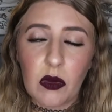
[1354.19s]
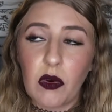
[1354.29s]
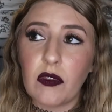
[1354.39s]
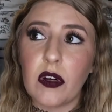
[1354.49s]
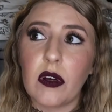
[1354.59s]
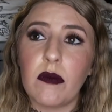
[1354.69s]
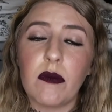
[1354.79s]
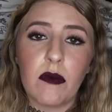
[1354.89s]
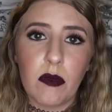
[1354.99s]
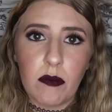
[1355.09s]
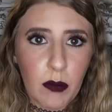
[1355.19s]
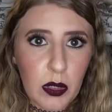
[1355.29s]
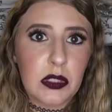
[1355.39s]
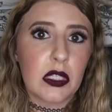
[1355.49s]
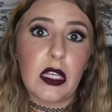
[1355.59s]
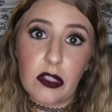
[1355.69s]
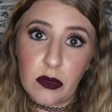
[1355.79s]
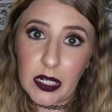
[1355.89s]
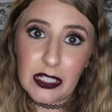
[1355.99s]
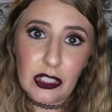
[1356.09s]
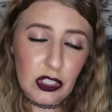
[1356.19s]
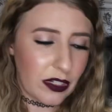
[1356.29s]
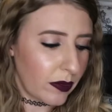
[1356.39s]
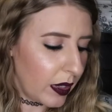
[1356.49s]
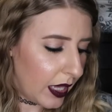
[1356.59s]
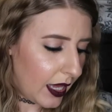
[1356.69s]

however most of the other rides do.